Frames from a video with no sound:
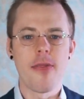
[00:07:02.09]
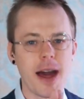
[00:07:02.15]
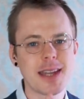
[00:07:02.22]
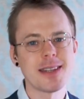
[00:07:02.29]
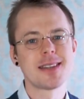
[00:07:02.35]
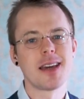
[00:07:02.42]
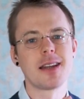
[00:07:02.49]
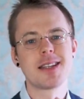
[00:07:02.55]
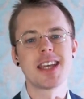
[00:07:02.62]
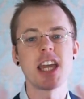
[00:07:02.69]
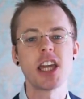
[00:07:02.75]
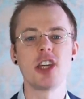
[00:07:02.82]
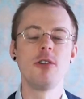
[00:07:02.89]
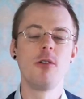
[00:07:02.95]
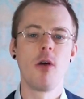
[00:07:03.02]
and that is going to
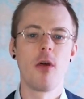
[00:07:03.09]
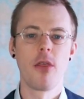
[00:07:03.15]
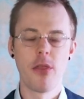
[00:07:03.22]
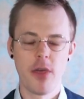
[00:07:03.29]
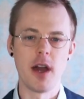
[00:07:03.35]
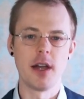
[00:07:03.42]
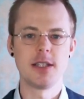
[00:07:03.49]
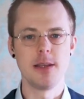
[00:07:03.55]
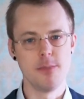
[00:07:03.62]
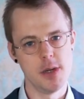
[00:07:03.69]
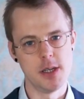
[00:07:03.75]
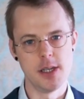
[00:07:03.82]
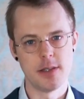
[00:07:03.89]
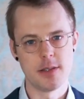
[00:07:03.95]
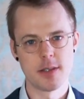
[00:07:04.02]
take you 30
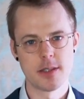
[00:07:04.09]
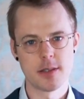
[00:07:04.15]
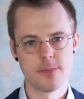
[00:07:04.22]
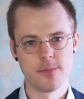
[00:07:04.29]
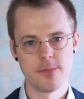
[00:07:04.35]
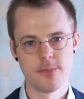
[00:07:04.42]
minutes.